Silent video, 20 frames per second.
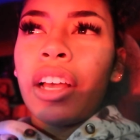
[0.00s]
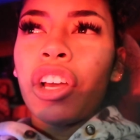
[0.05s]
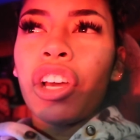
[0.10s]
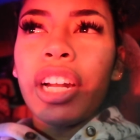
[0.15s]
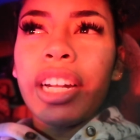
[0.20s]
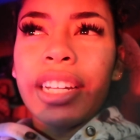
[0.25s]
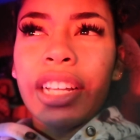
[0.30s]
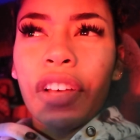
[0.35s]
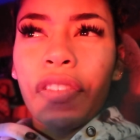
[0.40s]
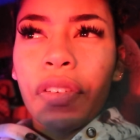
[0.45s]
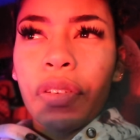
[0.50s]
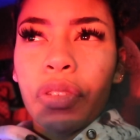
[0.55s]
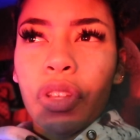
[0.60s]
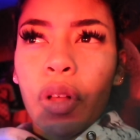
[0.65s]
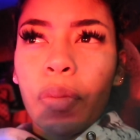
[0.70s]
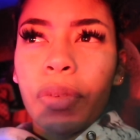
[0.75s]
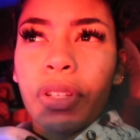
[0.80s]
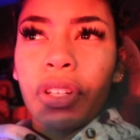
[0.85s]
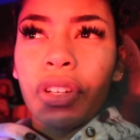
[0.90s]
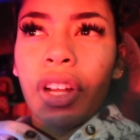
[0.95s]
Couldn't tell if he was
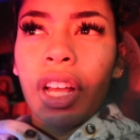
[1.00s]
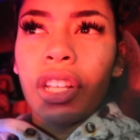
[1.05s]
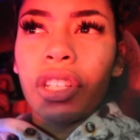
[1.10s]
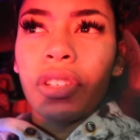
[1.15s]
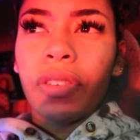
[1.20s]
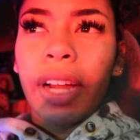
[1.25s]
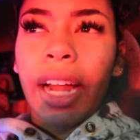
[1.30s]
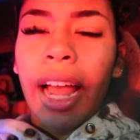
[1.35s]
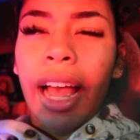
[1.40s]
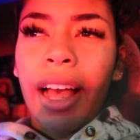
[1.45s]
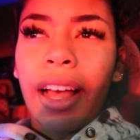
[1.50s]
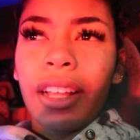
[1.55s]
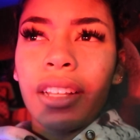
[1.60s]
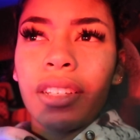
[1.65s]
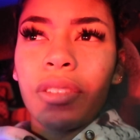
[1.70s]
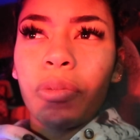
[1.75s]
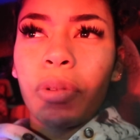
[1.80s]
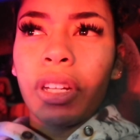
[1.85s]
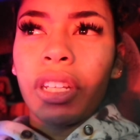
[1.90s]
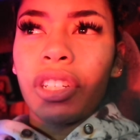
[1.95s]
homeless or not, so I
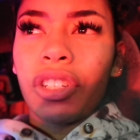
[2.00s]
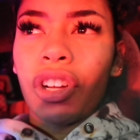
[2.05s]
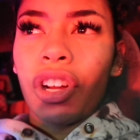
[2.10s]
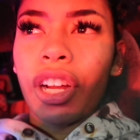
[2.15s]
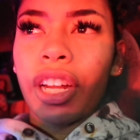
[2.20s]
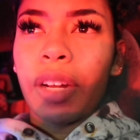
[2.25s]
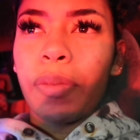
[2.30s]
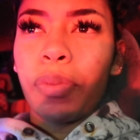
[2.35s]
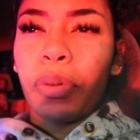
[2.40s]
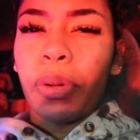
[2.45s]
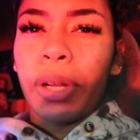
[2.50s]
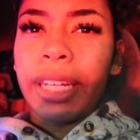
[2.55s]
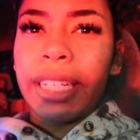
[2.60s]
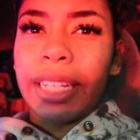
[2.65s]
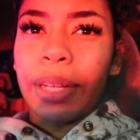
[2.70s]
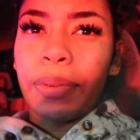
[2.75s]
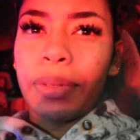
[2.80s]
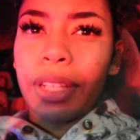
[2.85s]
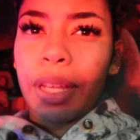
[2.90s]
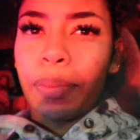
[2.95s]
asked one of the Target
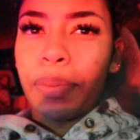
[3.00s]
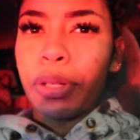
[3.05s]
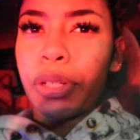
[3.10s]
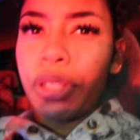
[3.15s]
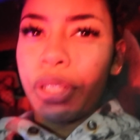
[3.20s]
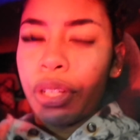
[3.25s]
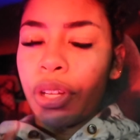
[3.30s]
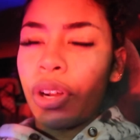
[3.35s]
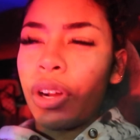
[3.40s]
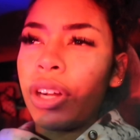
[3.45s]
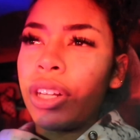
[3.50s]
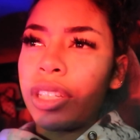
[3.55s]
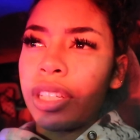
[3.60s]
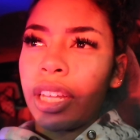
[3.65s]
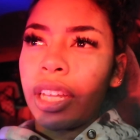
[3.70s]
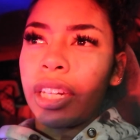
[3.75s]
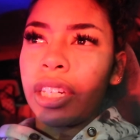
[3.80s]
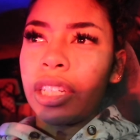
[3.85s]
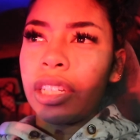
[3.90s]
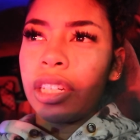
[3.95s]
employees that was like pushing carts,
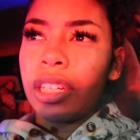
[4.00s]
like,